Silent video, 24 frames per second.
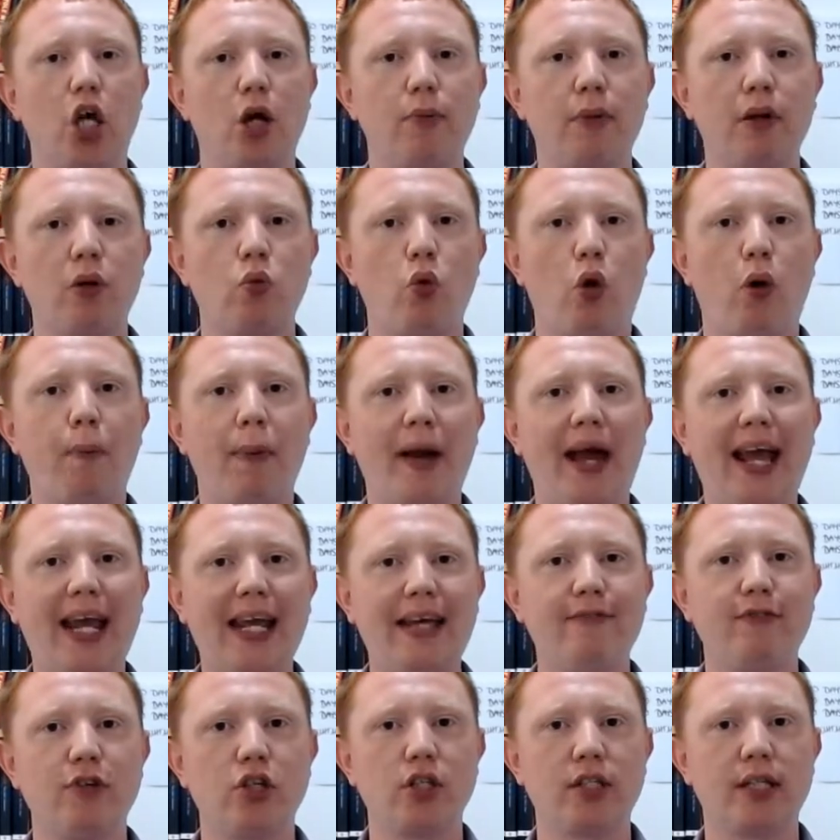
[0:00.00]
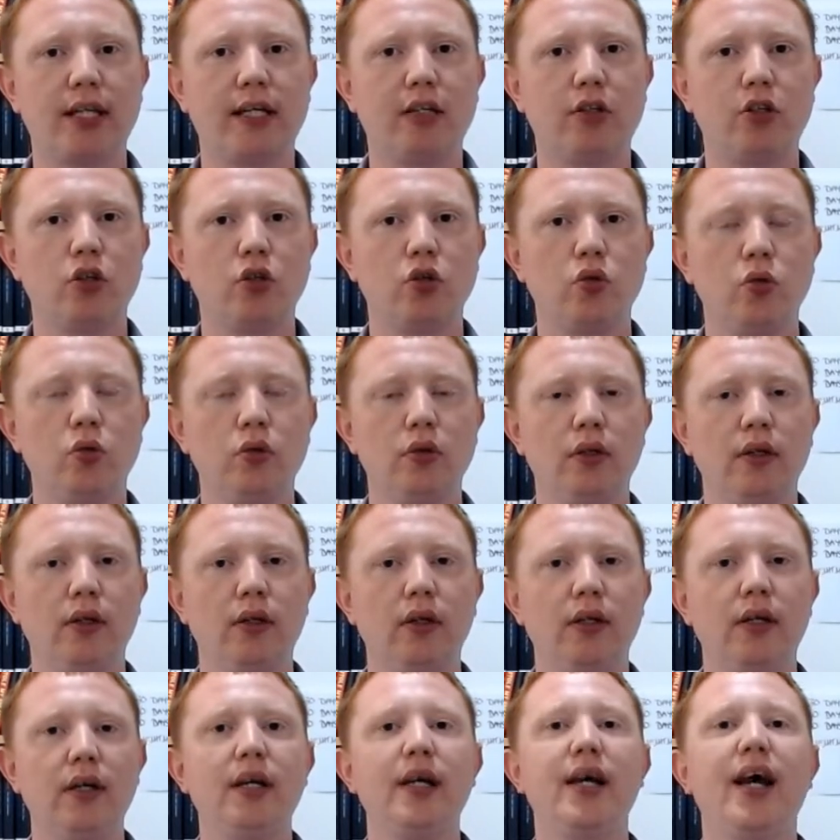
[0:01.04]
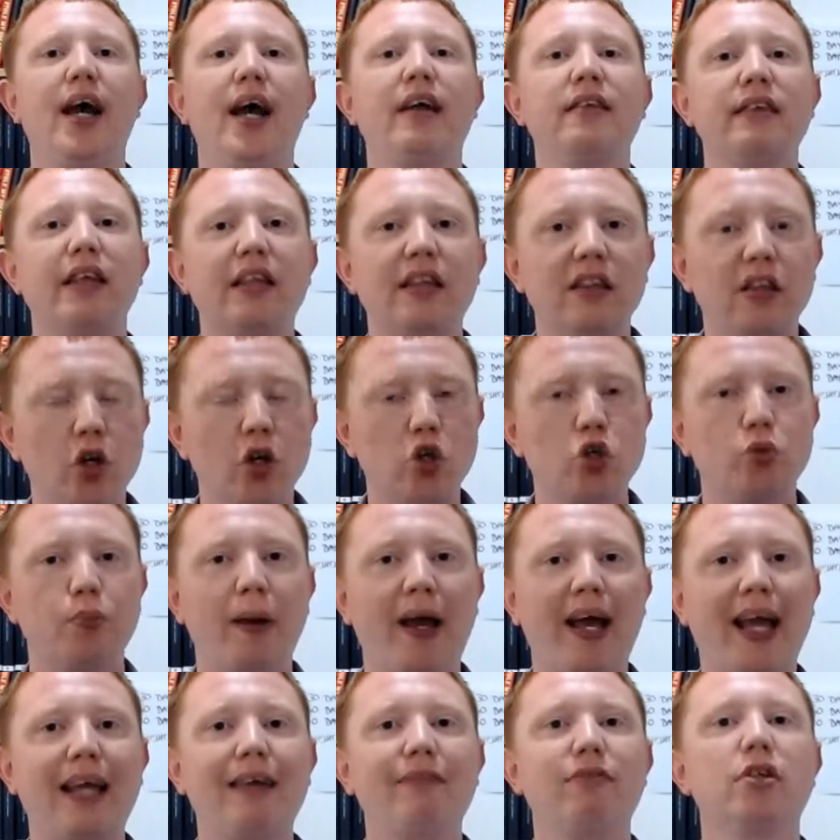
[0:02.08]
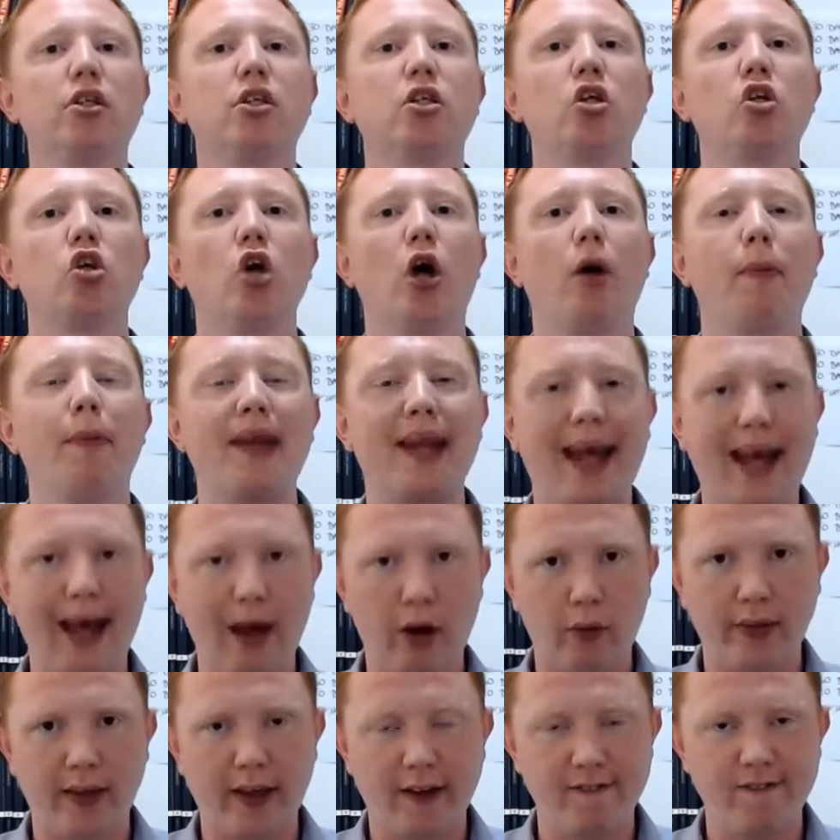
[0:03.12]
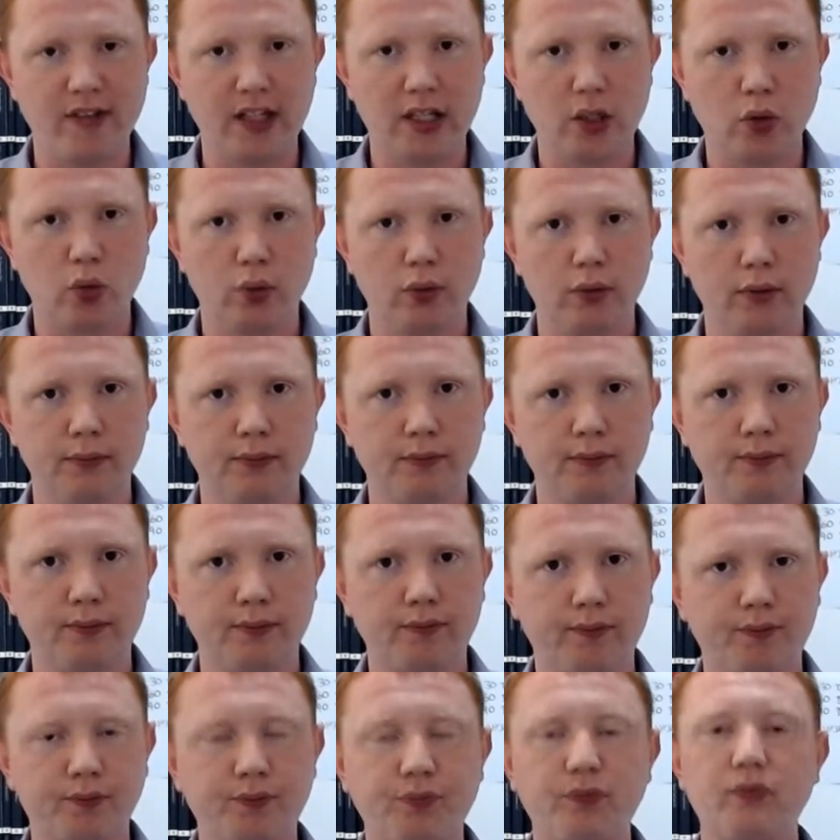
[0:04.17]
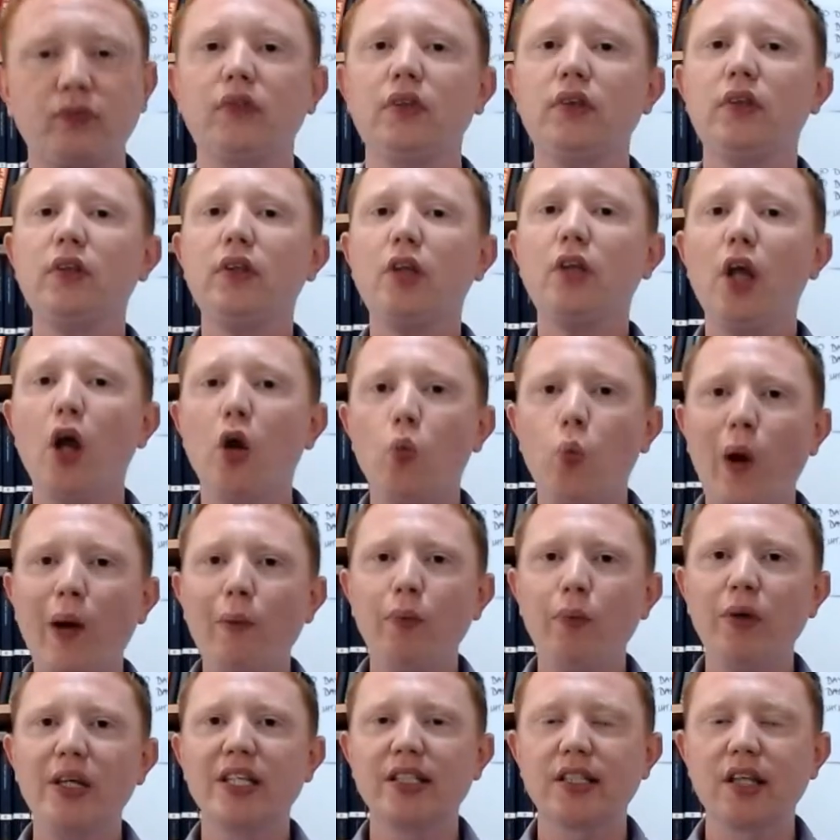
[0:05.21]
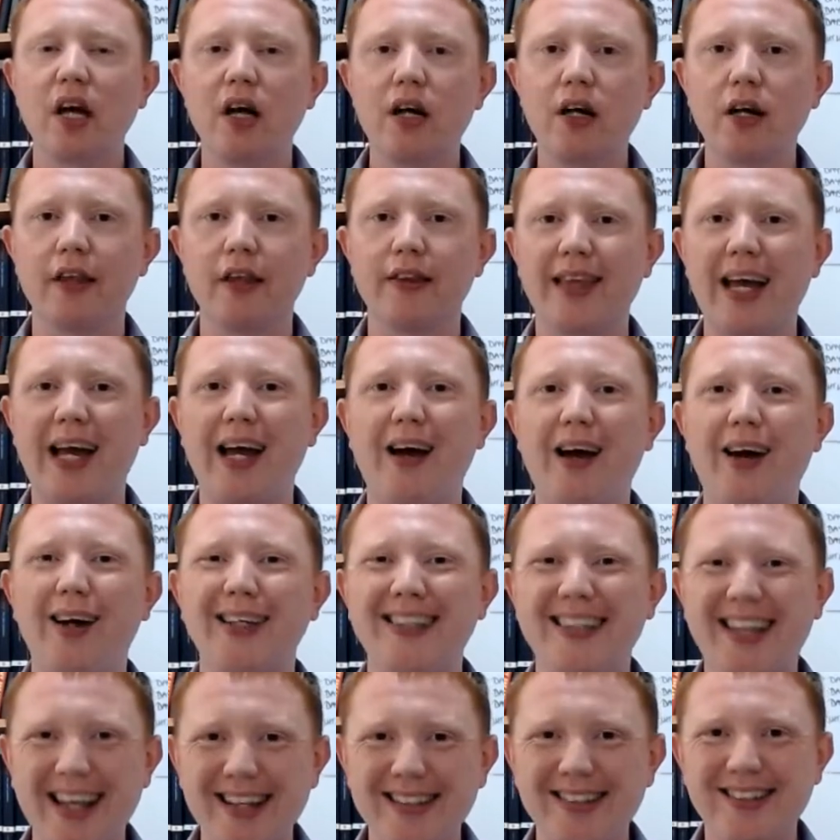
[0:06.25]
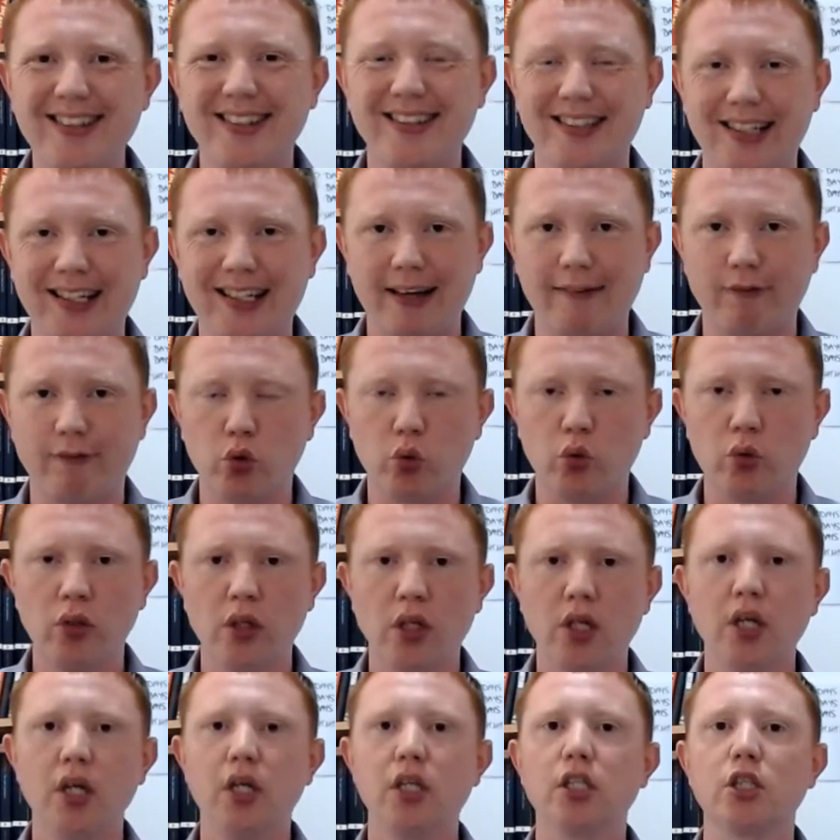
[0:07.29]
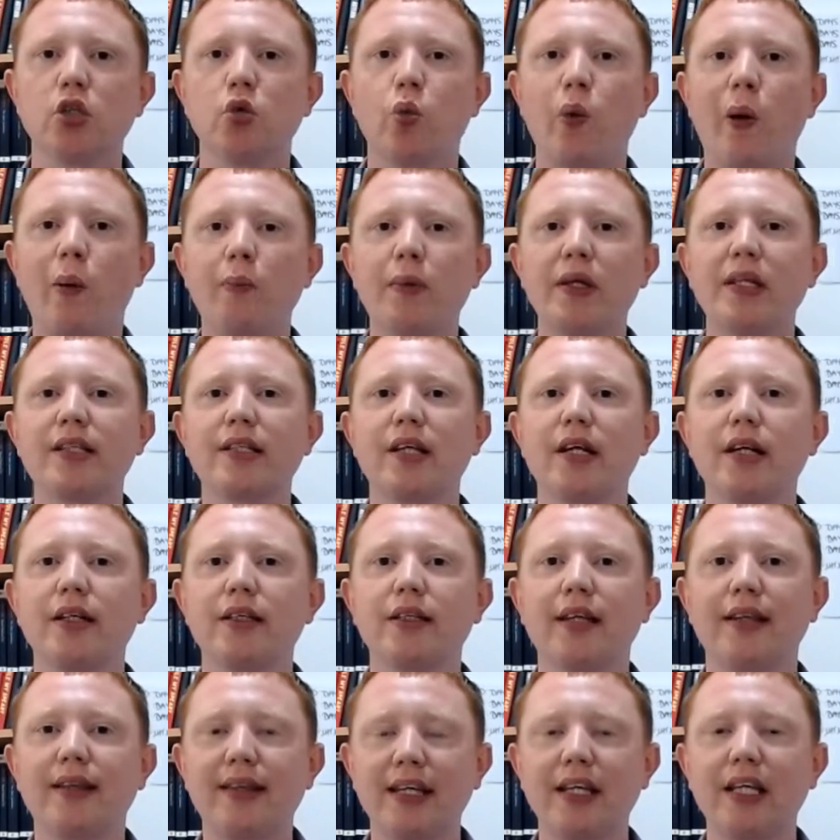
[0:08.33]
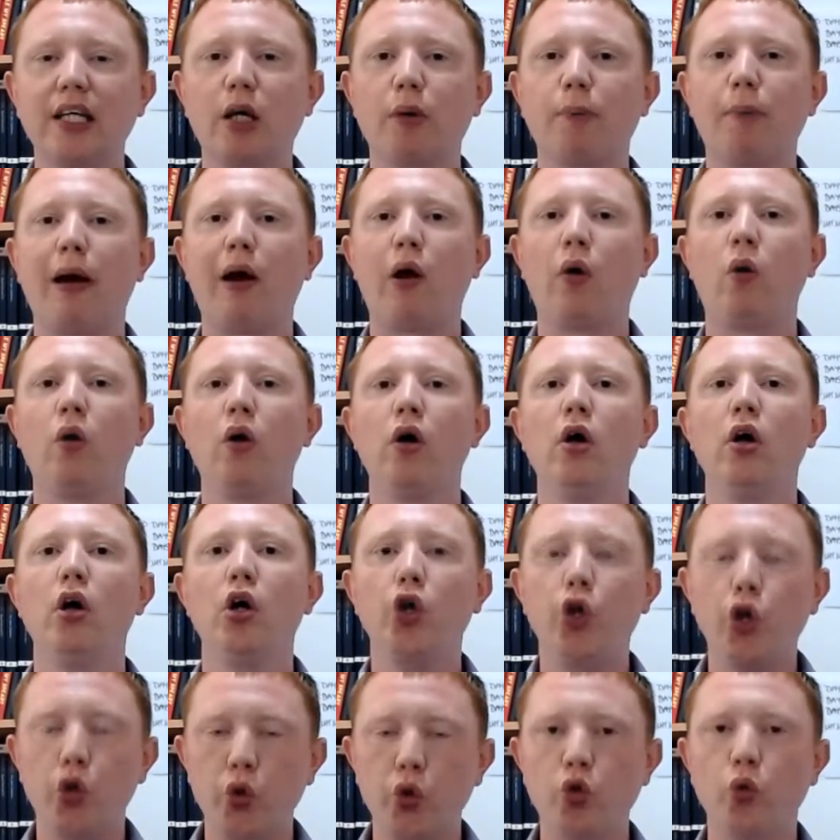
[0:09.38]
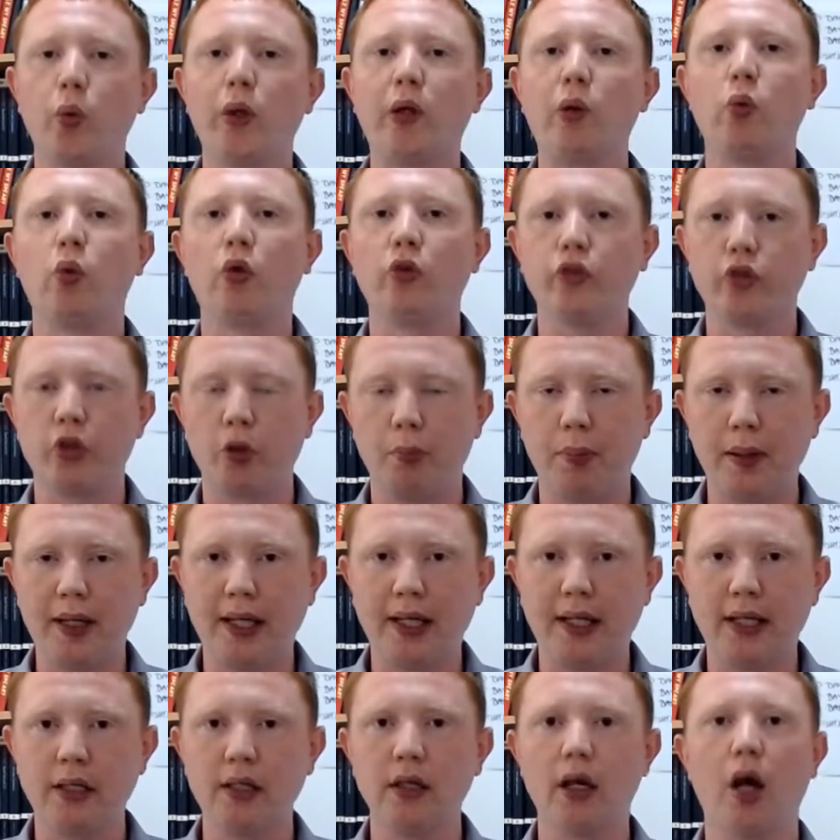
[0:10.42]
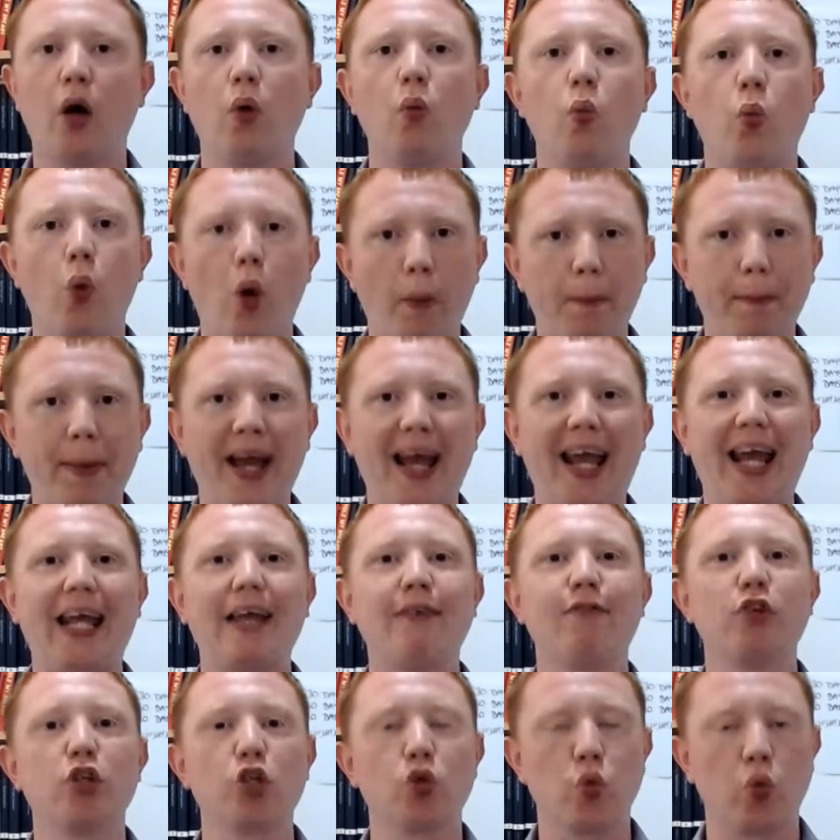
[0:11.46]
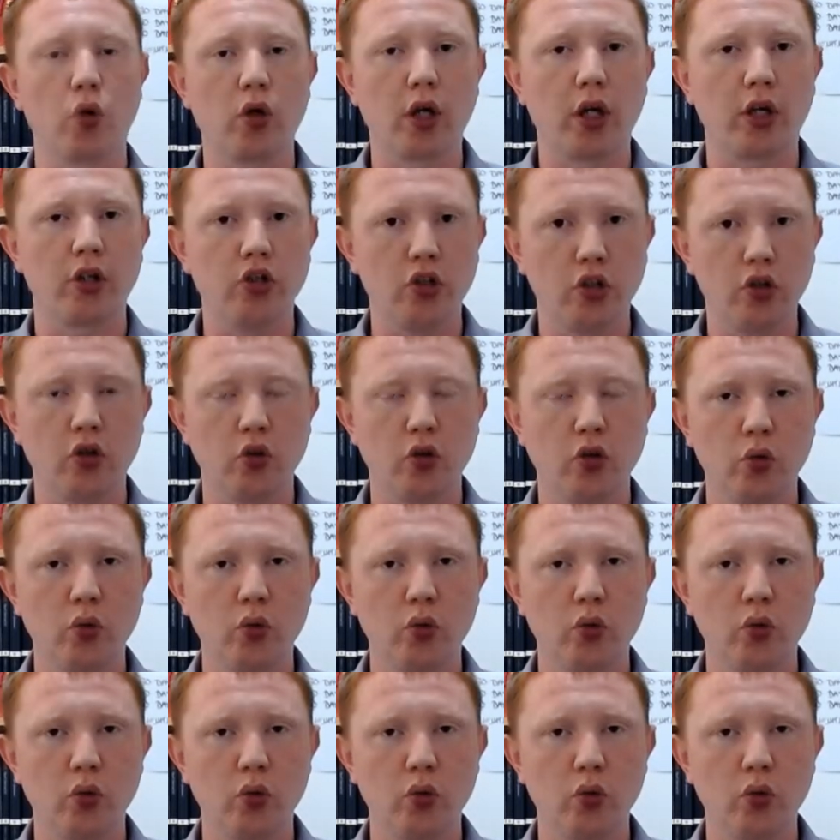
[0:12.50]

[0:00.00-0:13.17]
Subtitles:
what behaviors they do, and then those behaviors determine how they feel. And when we start at that identity level, so when we start to think about who do we want to be and what behaviors would I do,